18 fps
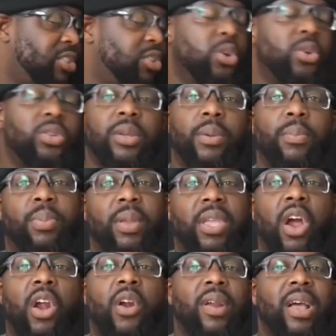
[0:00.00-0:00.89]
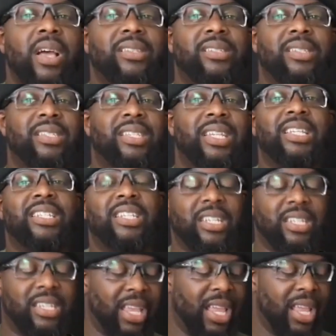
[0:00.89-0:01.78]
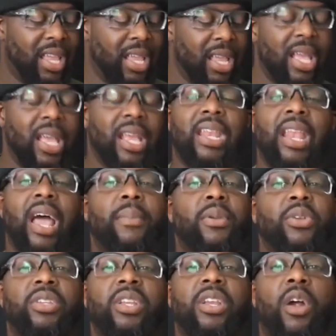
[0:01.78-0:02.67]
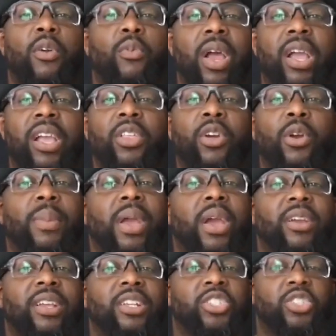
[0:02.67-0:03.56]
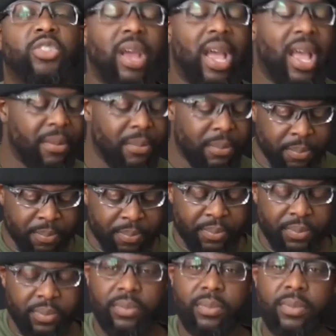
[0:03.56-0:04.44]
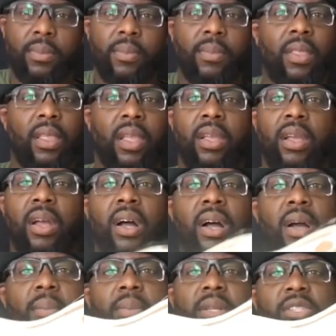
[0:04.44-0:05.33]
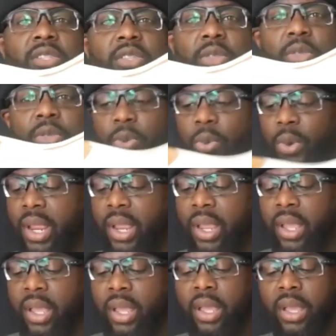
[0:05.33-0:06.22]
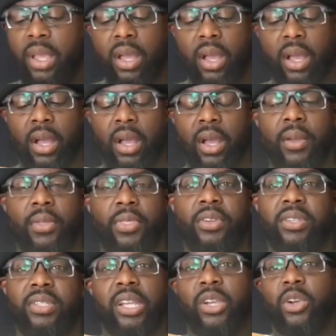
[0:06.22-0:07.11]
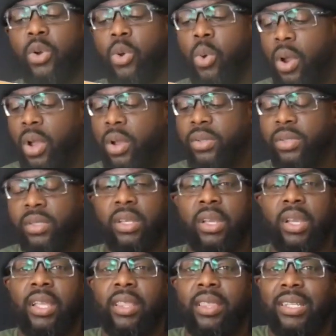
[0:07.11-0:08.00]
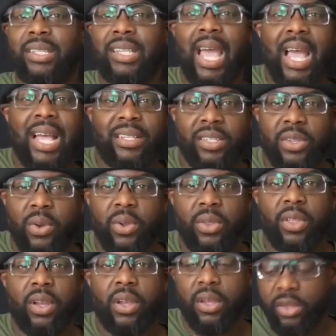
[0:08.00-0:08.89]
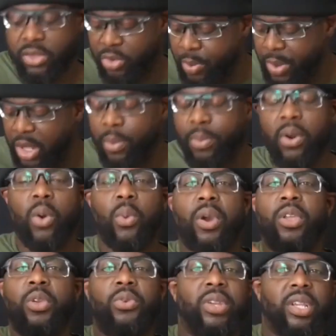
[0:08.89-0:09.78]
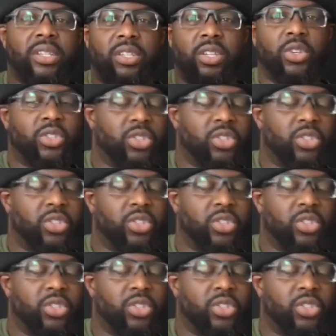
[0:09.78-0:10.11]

just used a P R S D G T. Now I'm using a regular American Strat. Um, it's three uh, single coils. This has the, the Tremolo bar where you just,